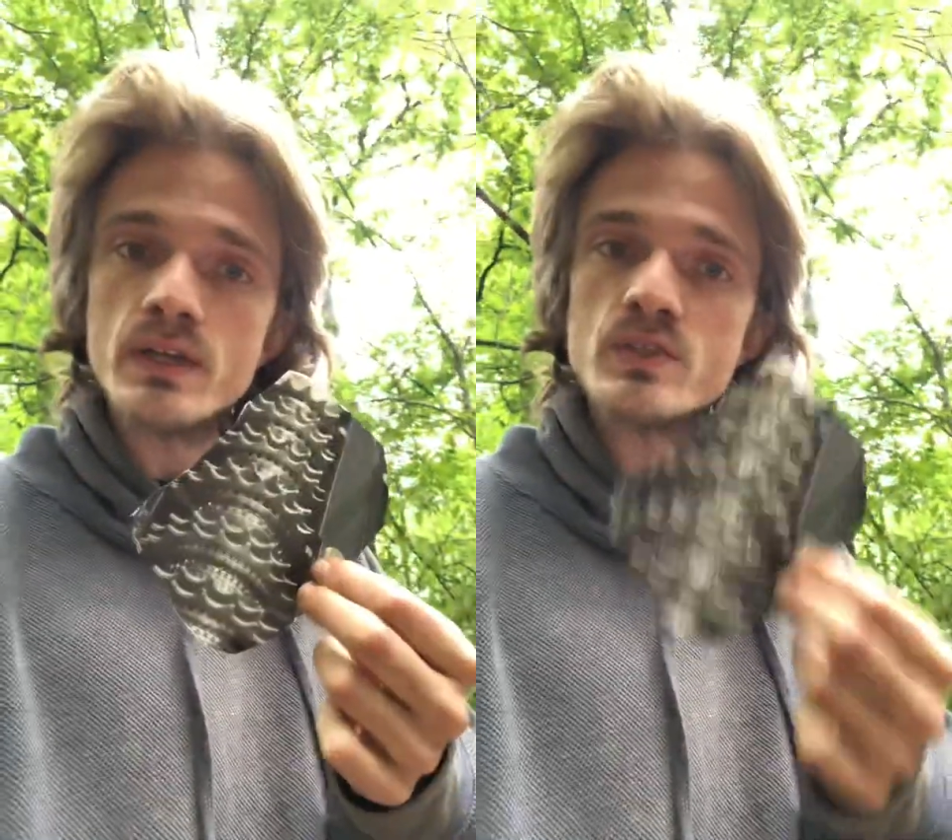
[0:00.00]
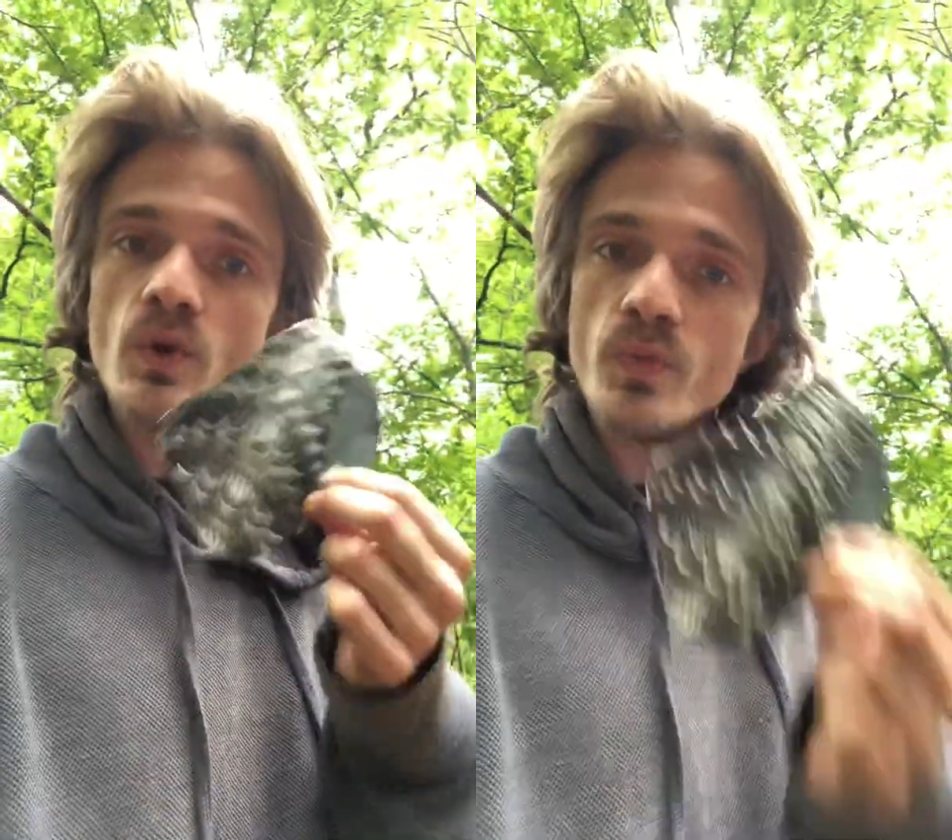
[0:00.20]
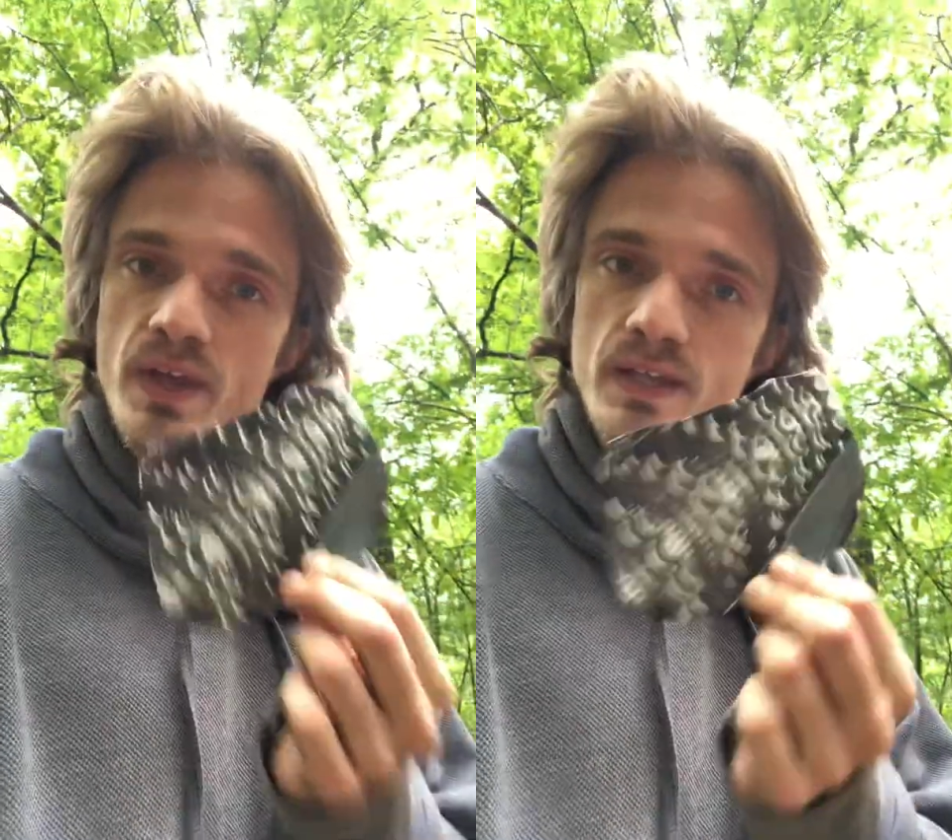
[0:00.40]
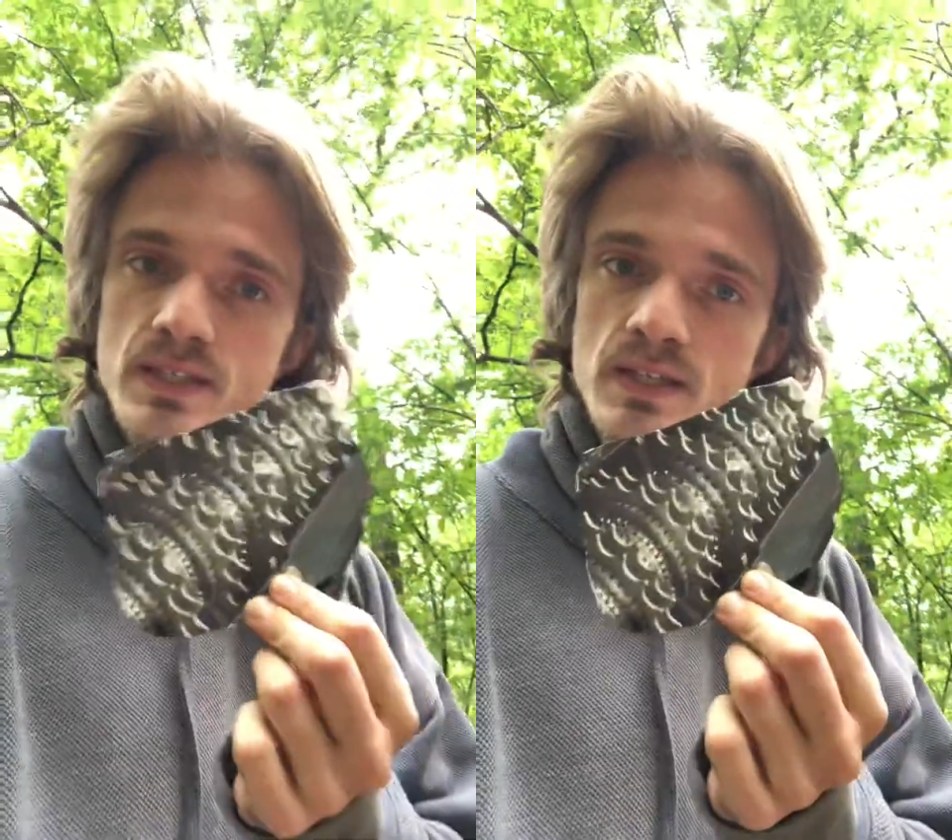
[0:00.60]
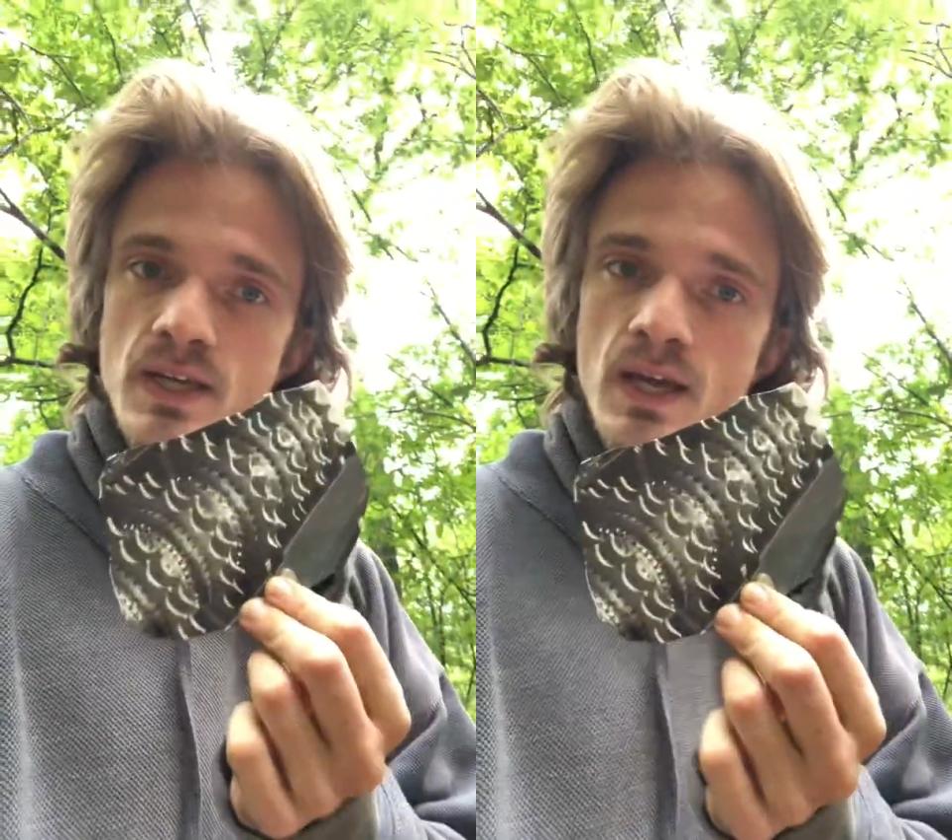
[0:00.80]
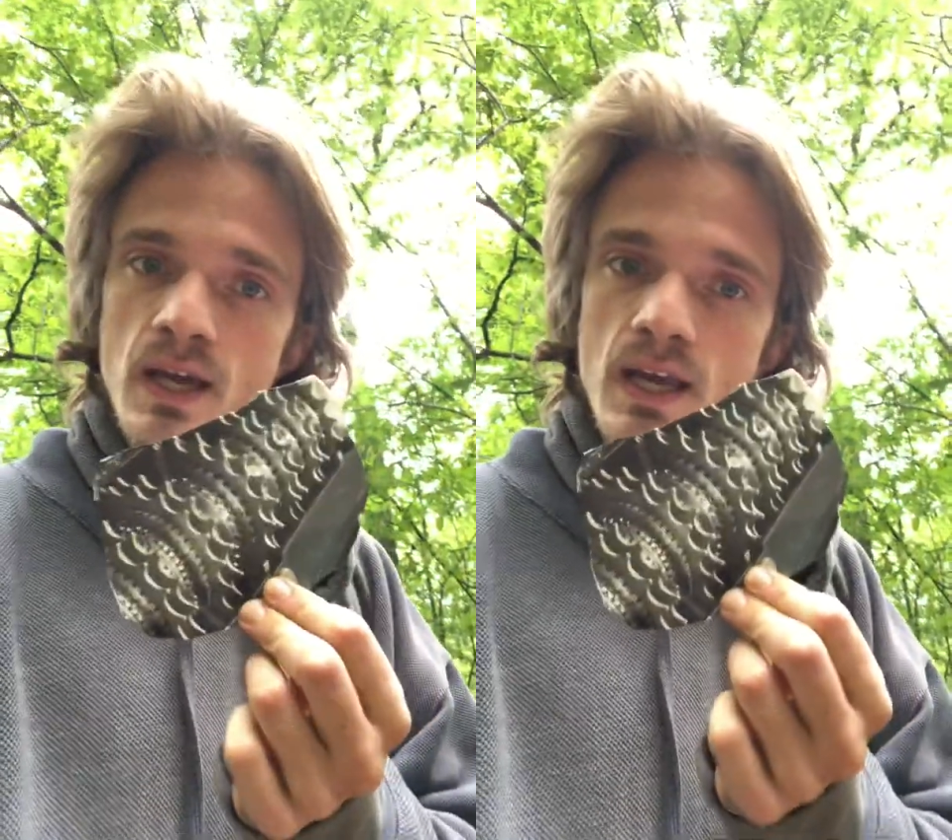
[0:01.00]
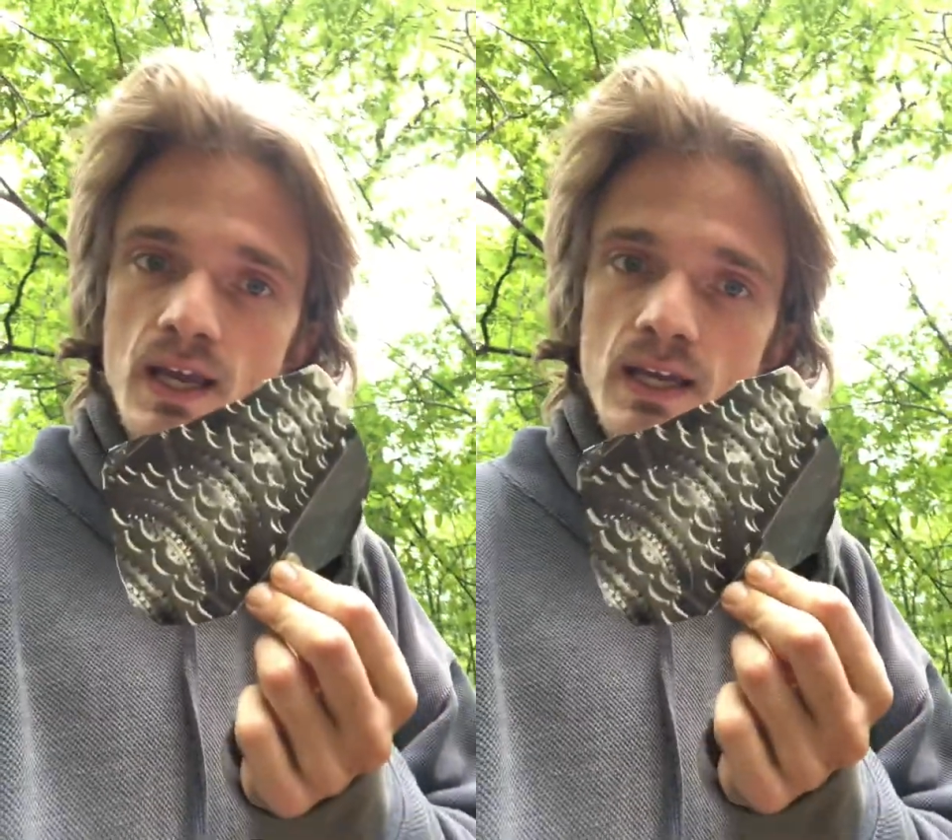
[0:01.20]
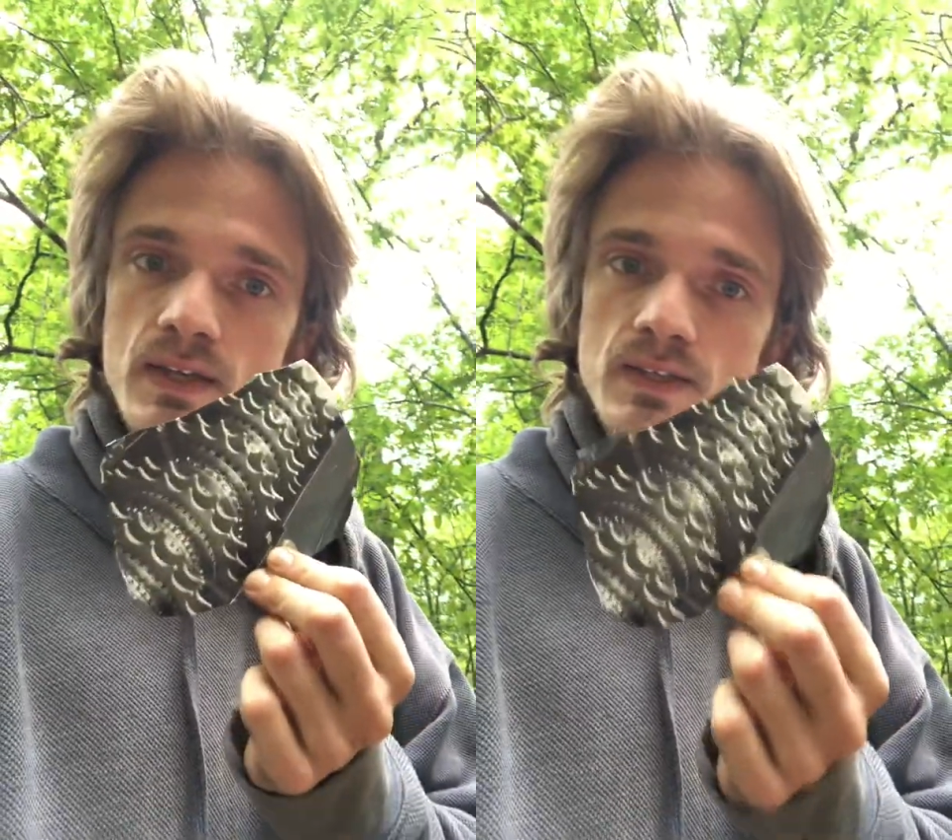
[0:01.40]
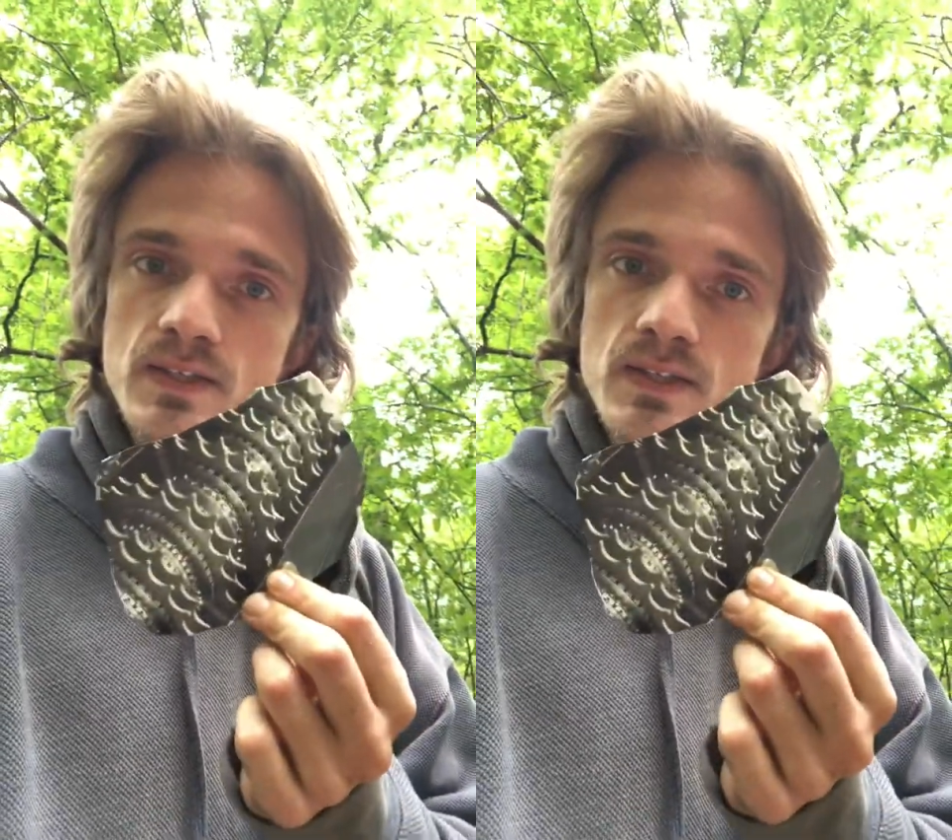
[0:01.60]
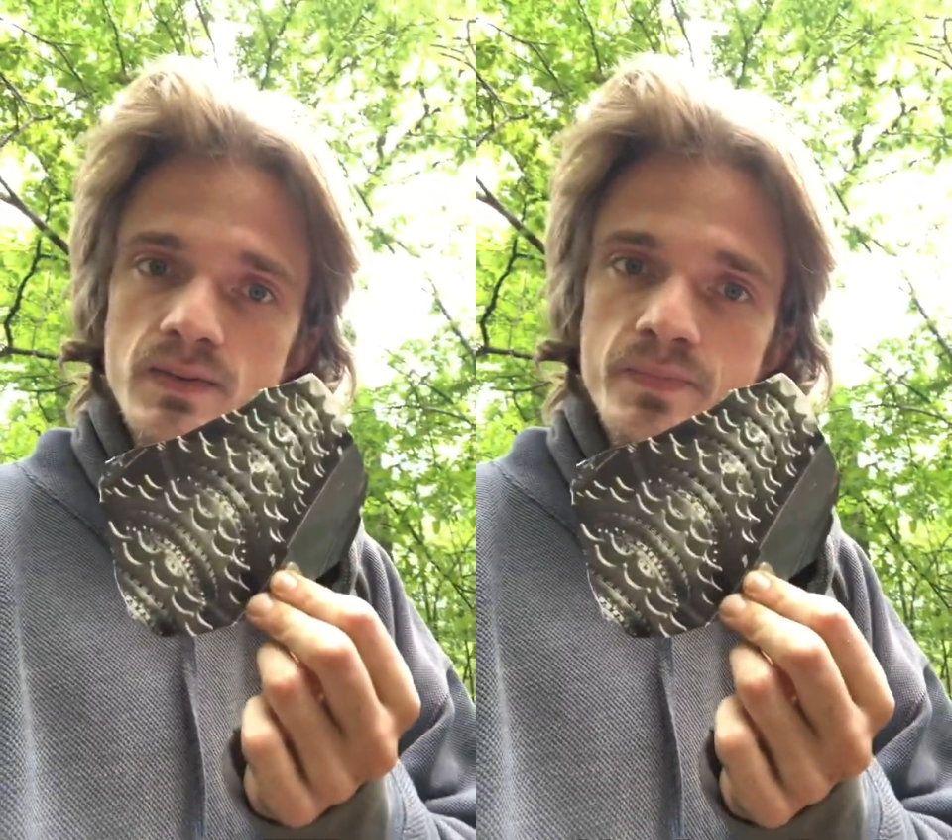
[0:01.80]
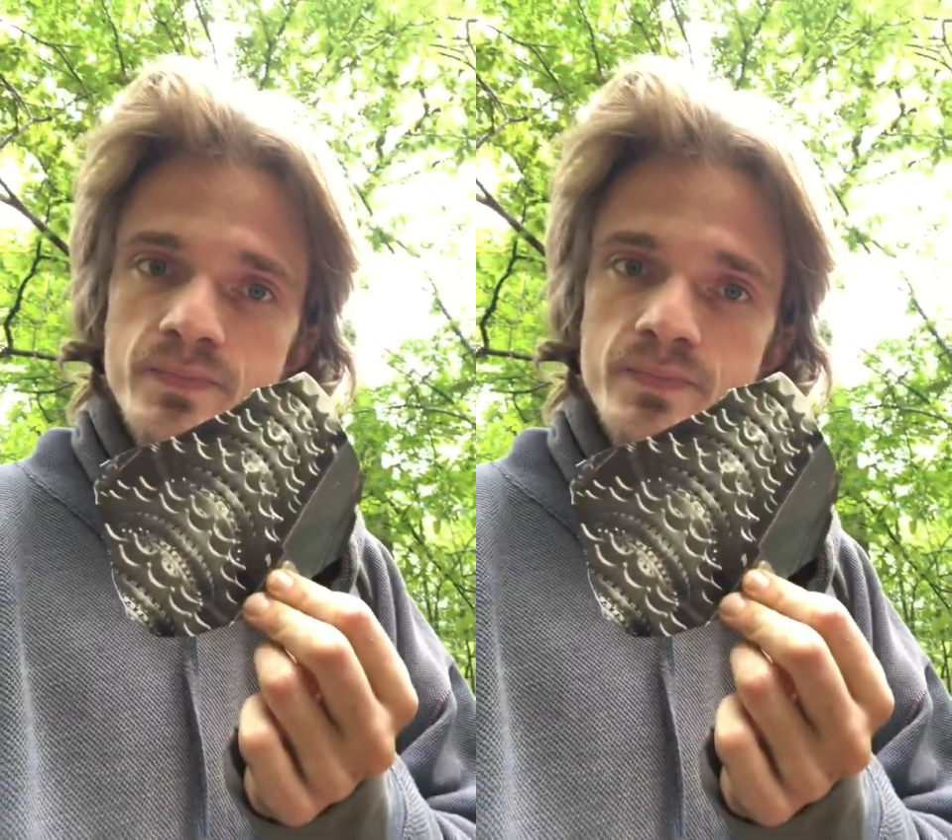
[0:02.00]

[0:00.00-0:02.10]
So this is